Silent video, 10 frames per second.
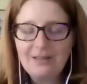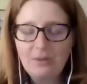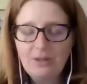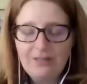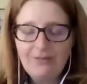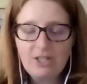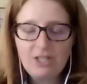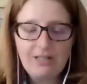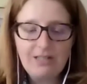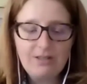We'll give a
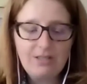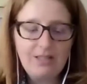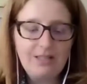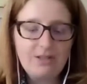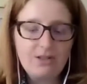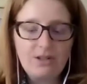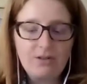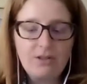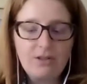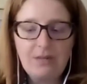shout out to the listeners
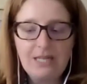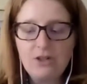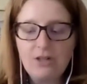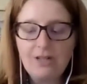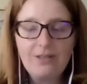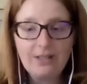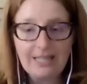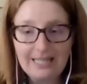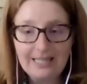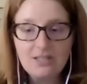though, to make sure if you're
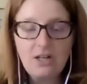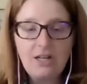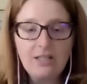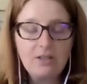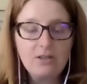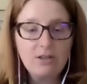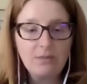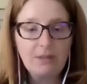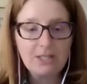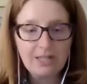getting a dog, you do the
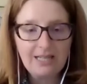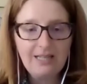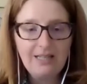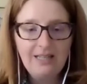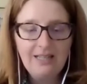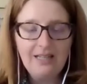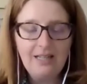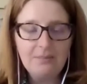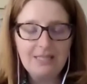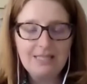budgeting
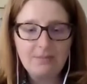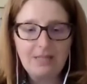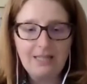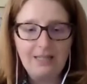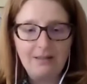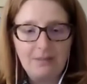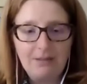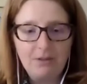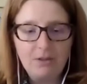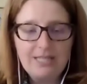um, because my, my
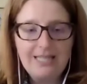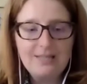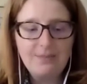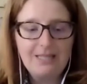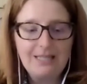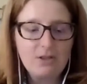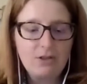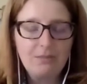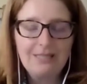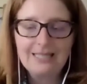Rosie has been
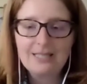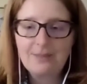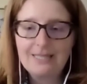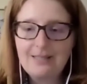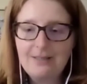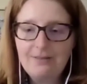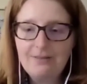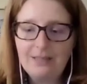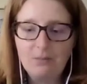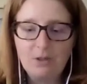extremely expensive
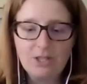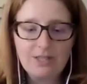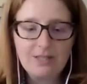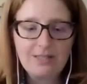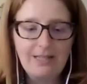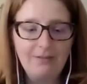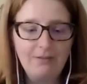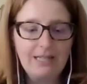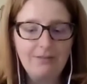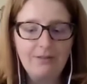and we're just uh,
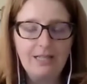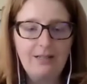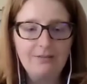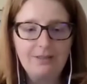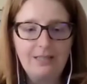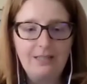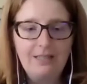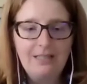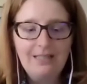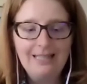recovering off a, uh,
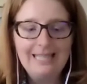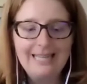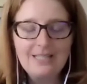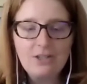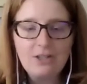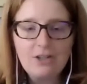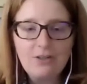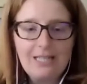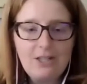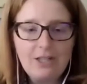a, leg
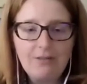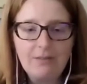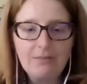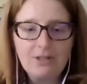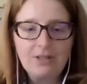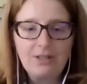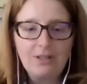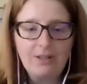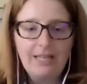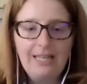surgery. She ruptured
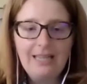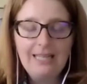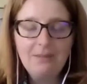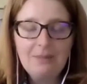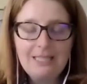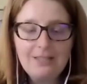her knee ligament.